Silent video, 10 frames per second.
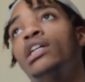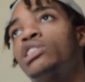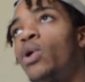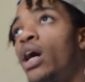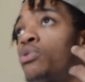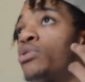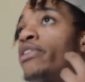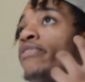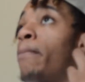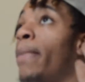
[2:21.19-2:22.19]
so I don't
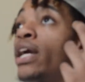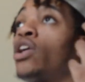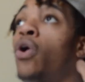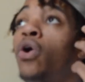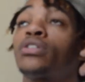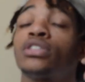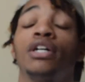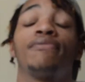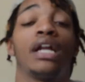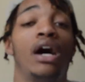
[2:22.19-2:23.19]
even make all the
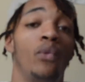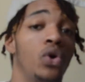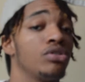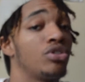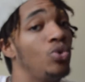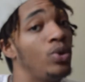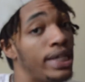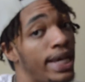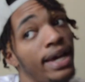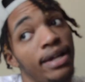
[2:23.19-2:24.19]
stuff that I want to
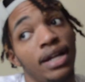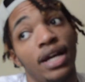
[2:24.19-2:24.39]
yet.